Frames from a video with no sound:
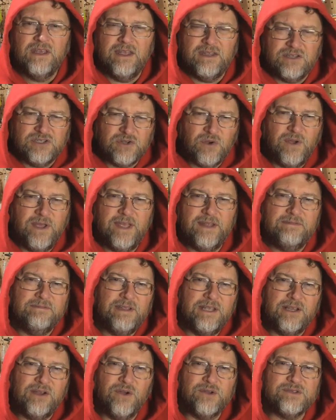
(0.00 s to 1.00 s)
Enjoy it.
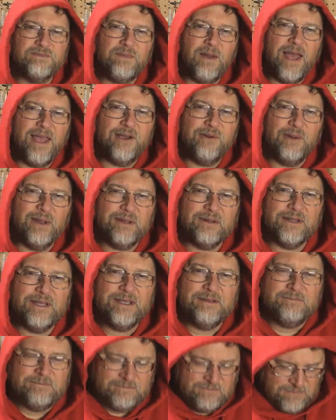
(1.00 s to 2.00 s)
It goes by
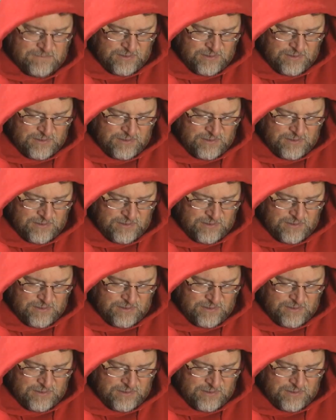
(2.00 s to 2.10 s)
quickly.